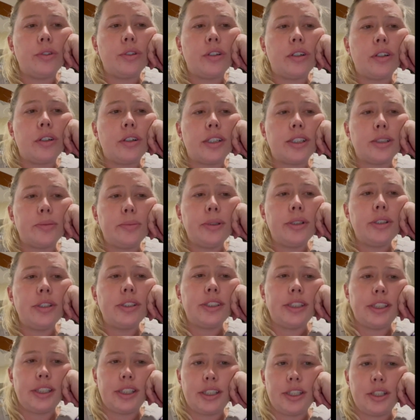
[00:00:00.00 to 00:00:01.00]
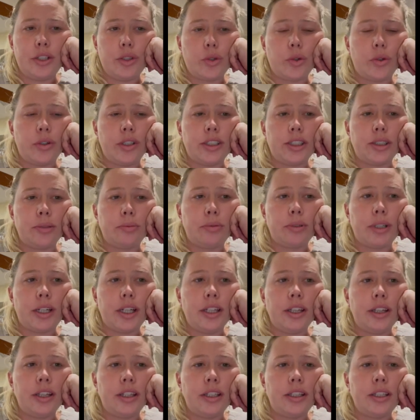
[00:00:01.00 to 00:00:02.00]
are experiencing any shortness of
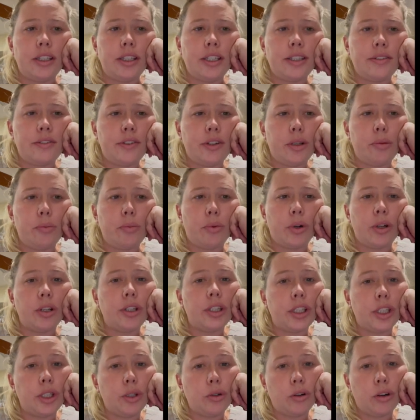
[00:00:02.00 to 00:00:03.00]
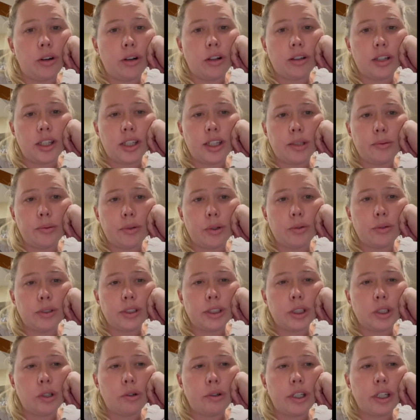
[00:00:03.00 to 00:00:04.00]
breath, it is very important that you call and let them know
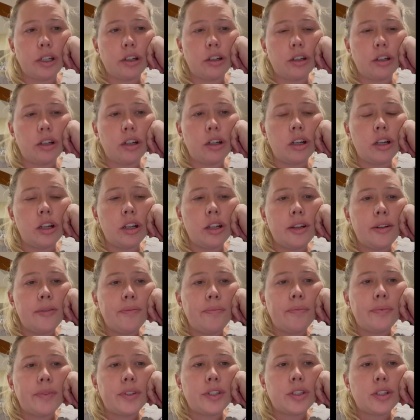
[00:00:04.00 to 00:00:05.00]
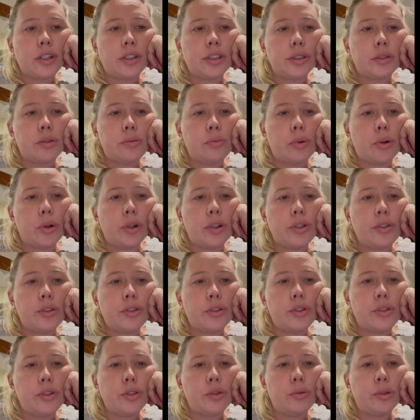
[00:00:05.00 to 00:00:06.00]
what's going on. It's also
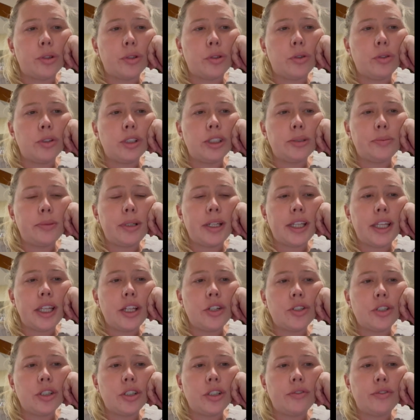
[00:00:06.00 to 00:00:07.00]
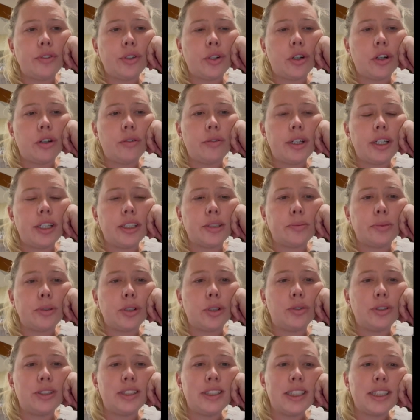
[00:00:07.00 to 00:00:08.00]
important to withhold this medication if your heart rate is
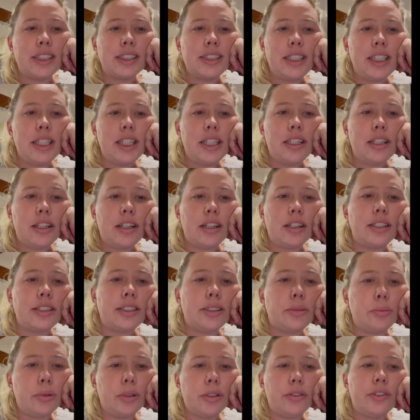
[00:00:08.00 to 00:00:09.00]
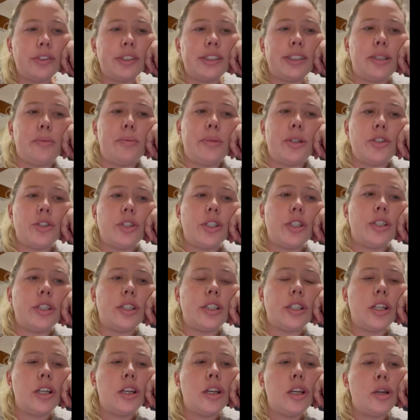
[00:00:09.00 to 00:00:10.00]
below 60, as previously
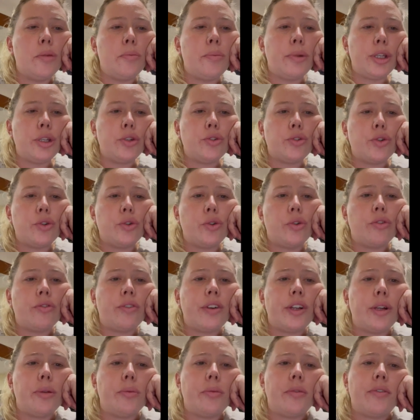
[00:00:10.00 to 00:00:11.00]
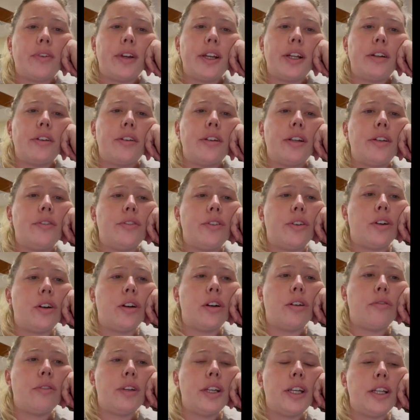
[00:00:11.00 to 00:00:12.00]
mentioned, but you should notify your provider if your
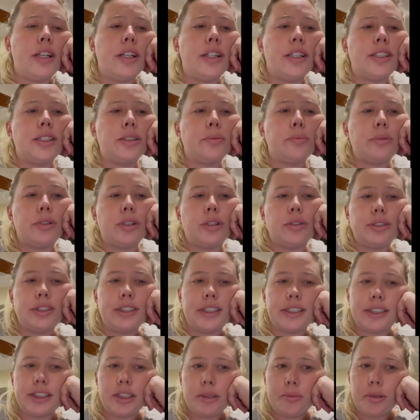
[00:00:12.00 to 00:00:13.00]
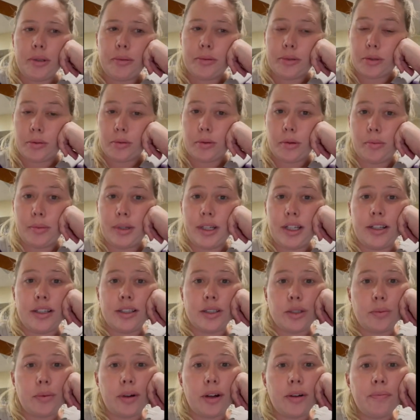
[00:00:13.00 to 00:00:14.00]
heart rate is below 60 beats per minute
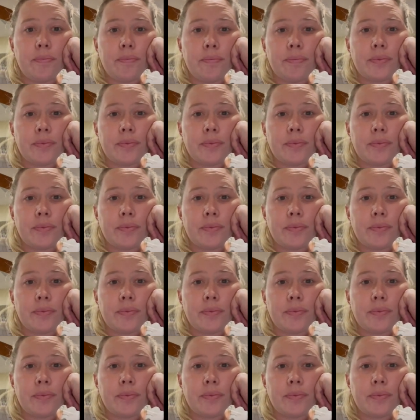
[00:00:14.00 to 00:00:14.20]
as well.